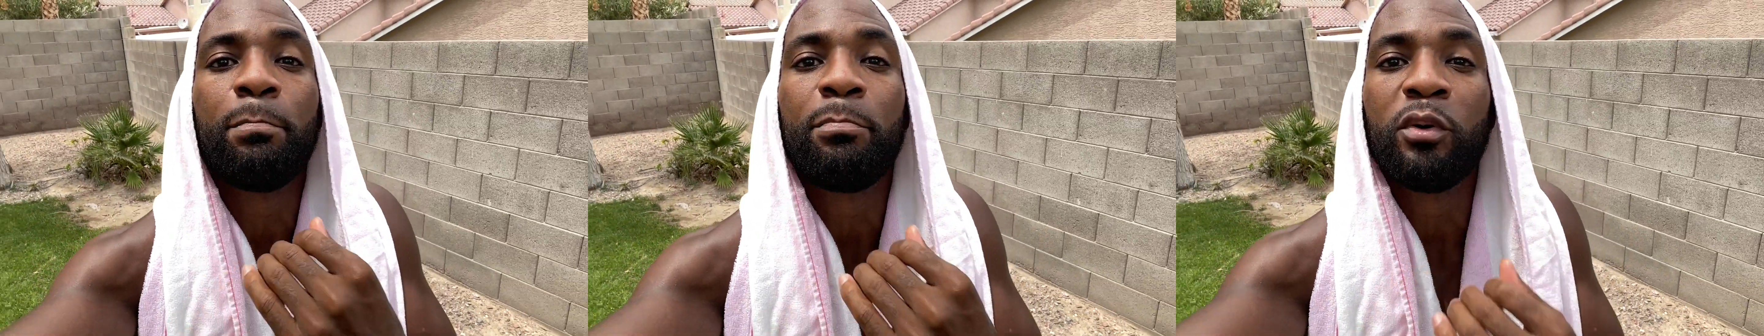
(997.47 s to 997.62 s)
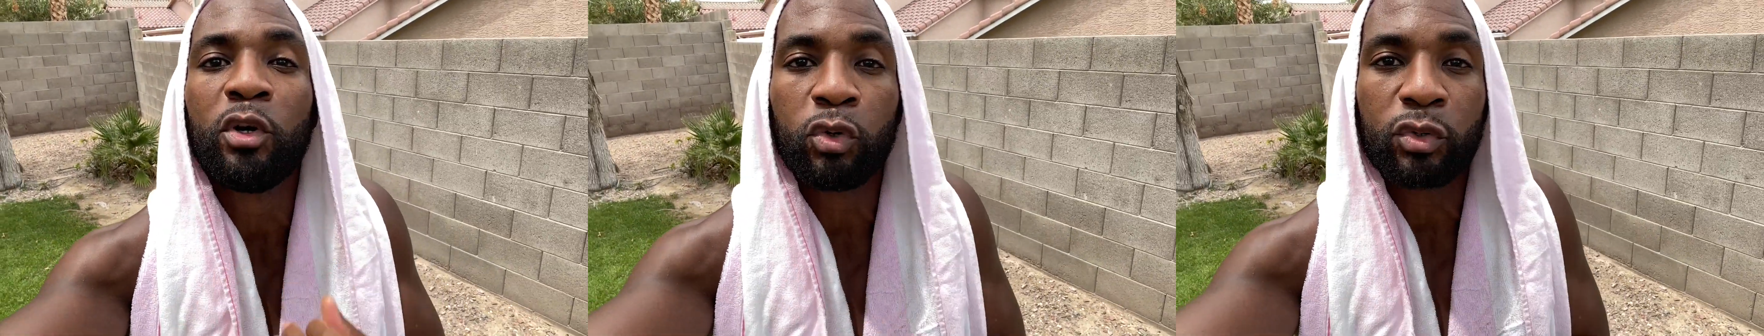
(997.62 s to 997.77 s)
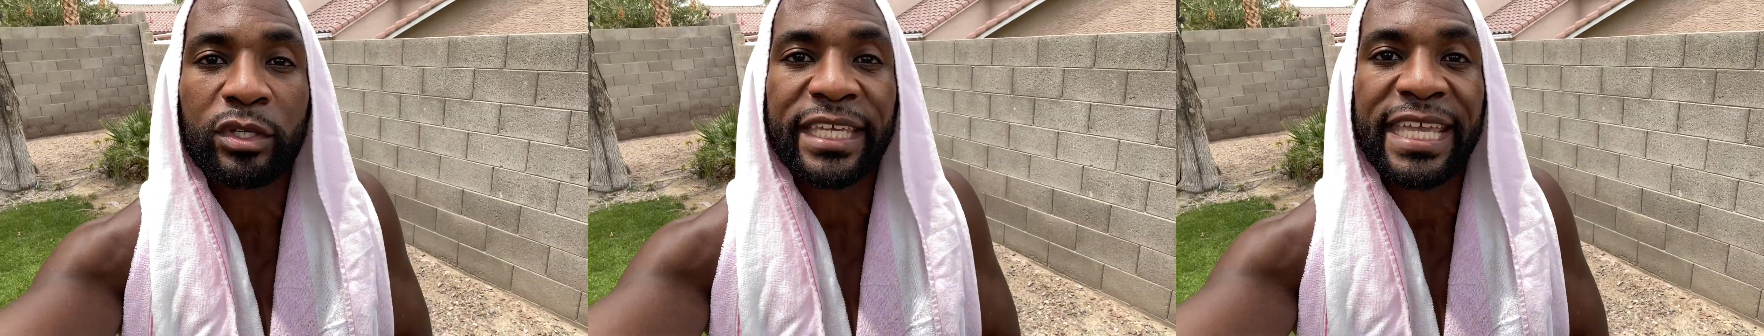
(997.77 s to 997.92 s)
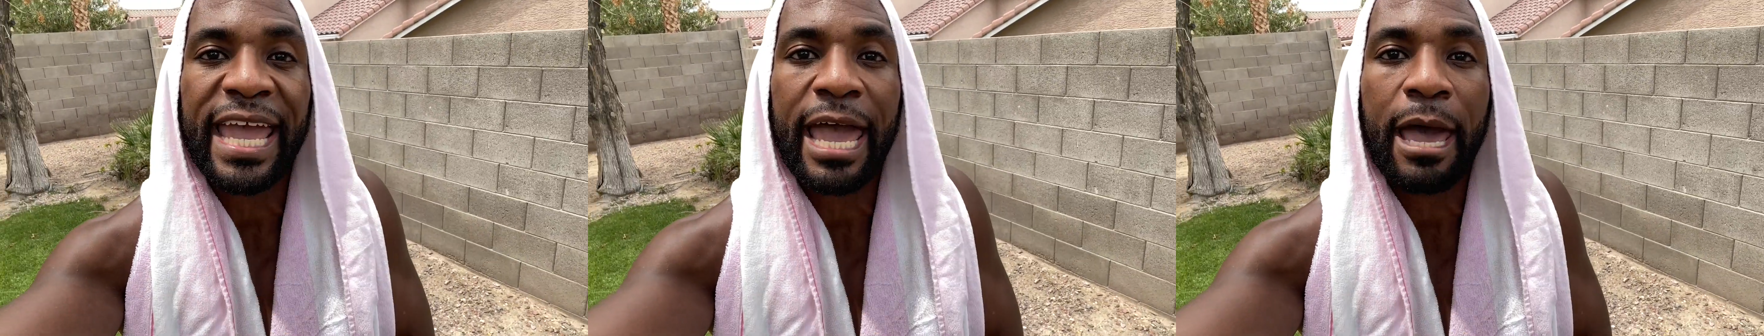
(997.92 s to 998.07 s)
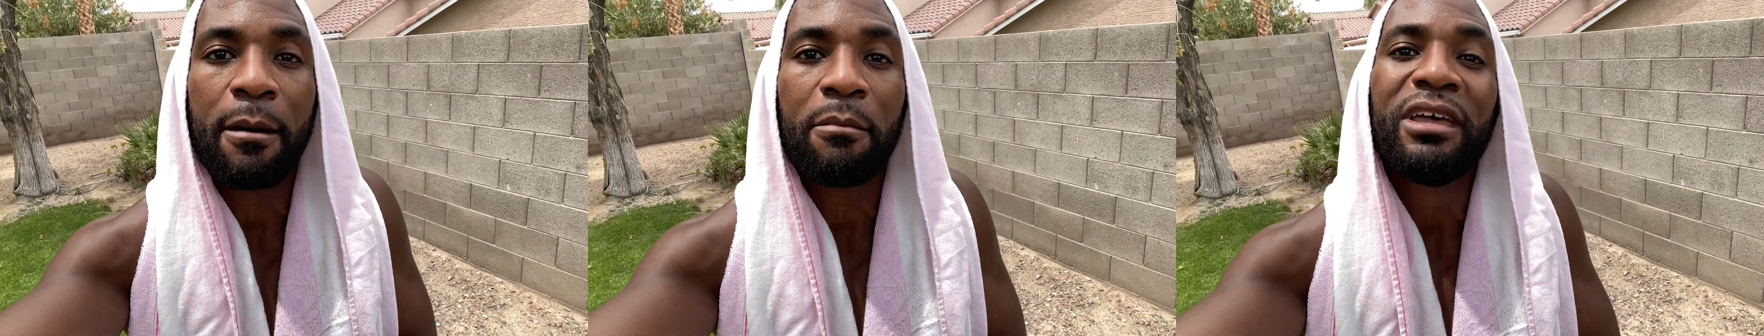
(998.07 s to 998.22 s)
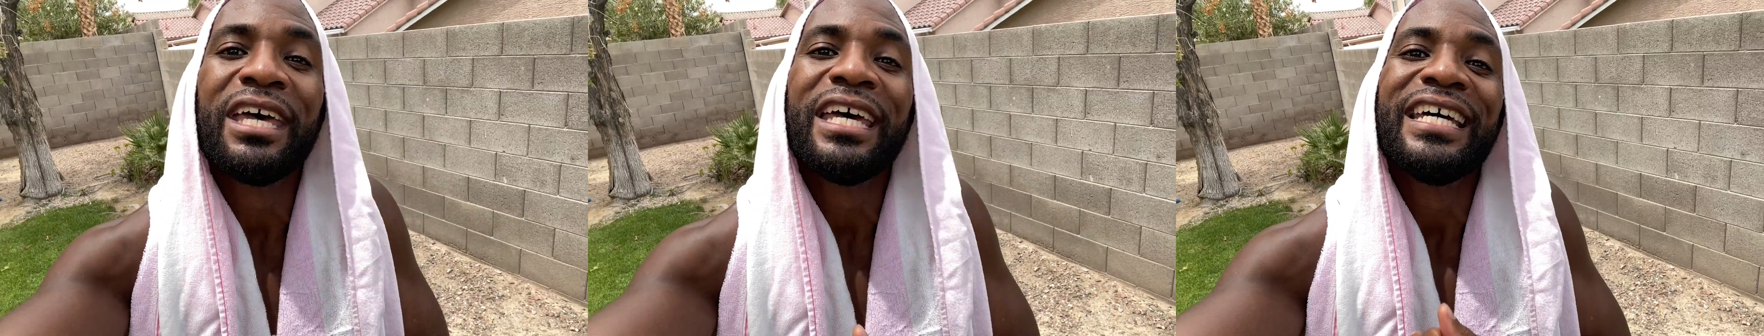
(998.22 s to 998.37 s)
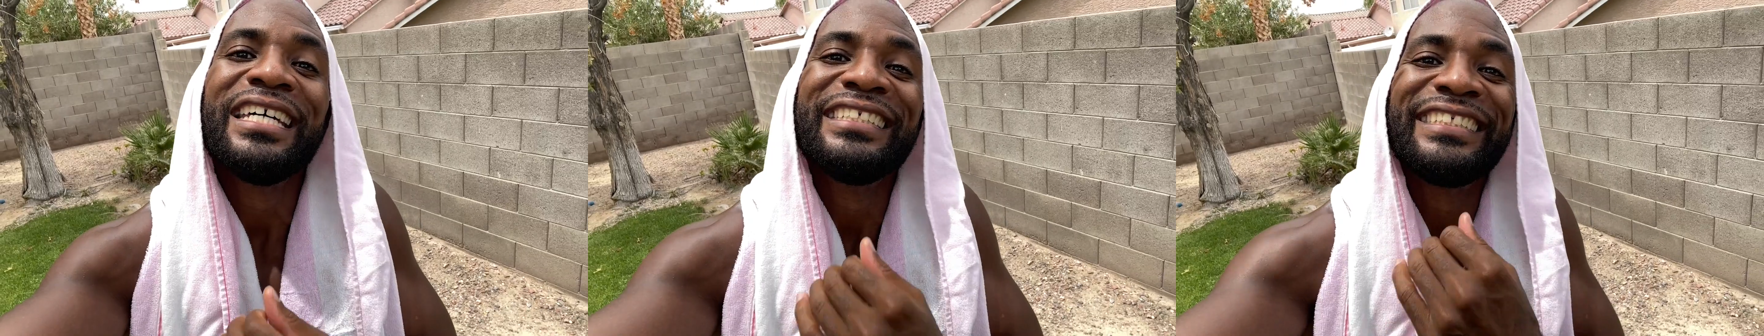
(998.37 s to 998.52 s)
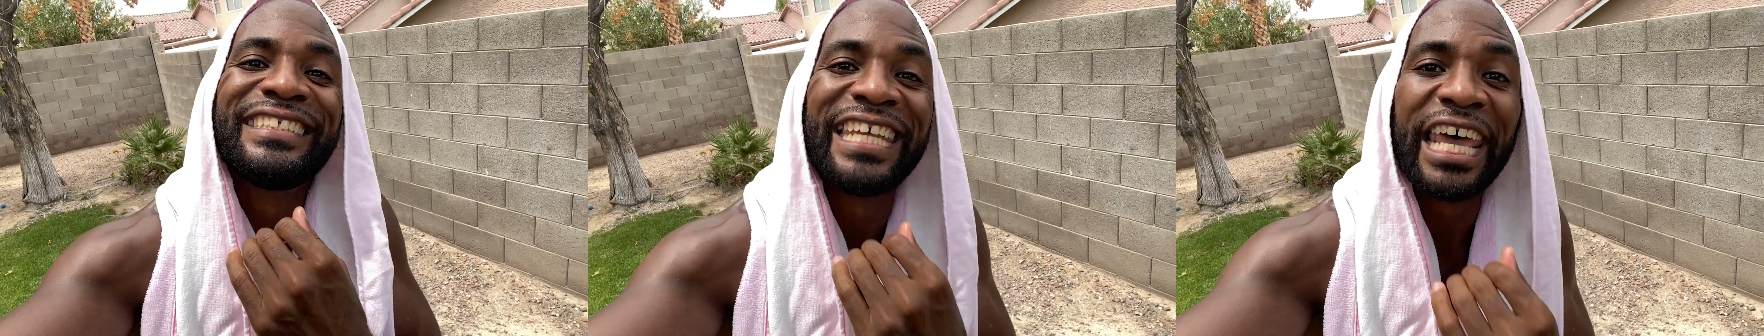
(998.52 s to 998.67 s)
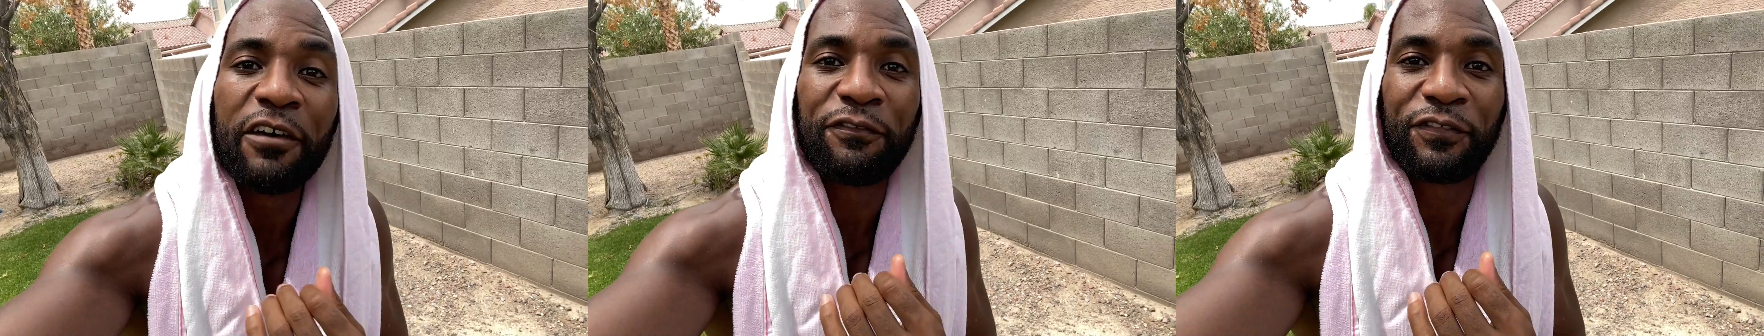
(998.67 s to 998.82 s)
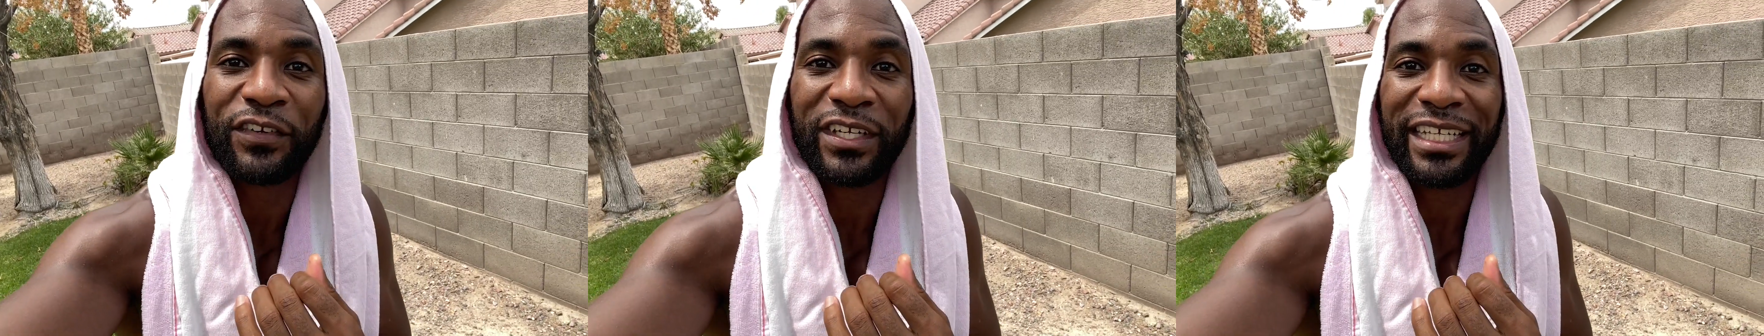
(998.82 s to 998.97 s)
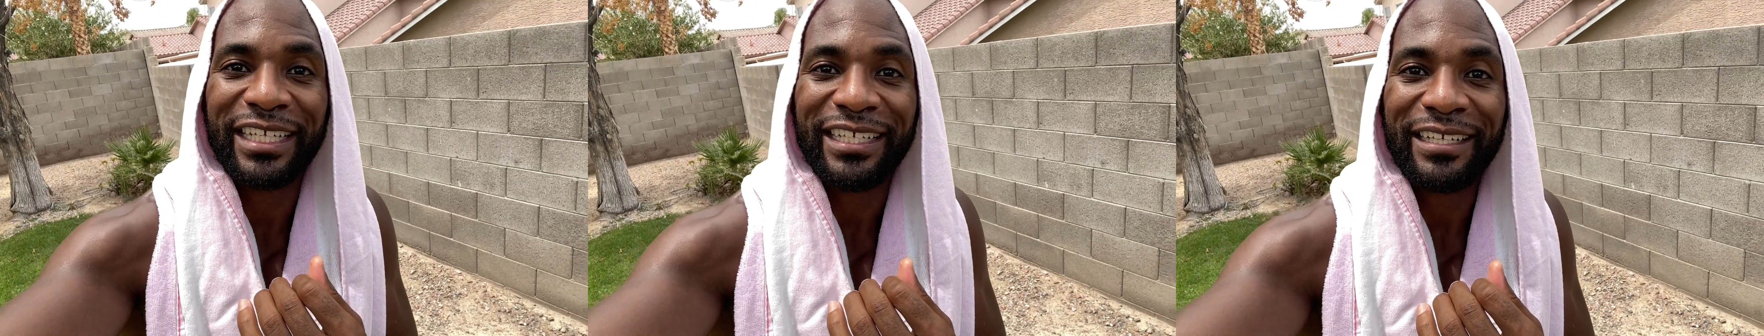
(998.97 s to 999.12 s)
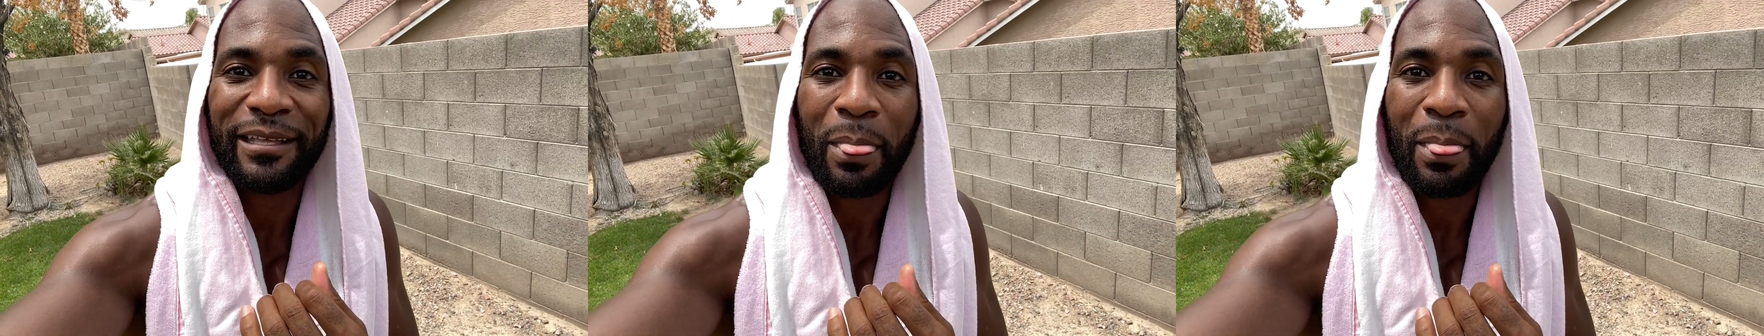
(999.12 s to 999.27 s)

boot camp. Tiffany,